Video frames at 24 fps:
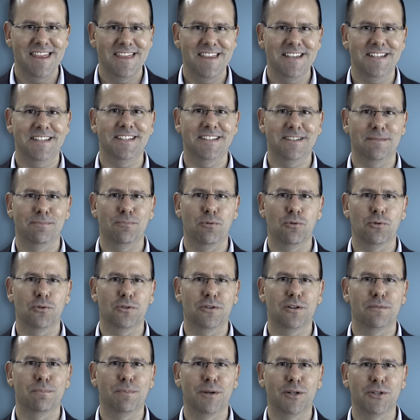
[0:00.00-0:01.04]
This is
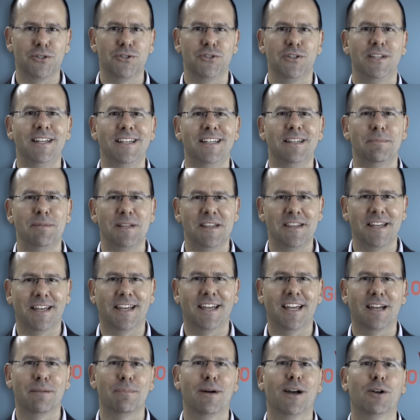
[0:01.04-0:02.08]
important because you need to be
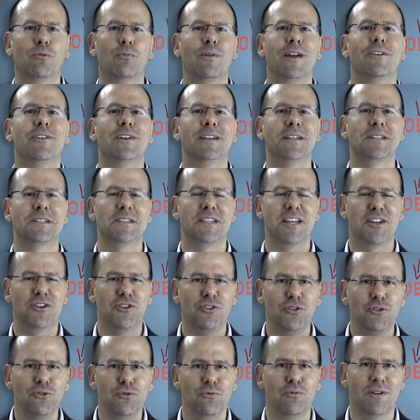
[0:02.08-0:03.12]
thinking about where it is that
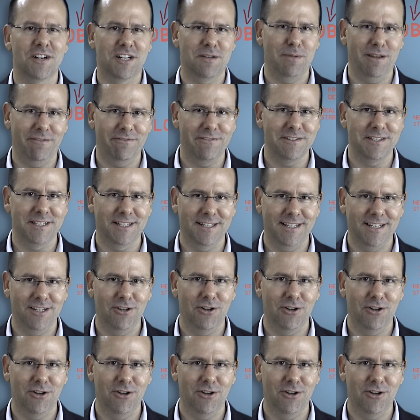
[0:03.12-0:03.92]
you want to be physically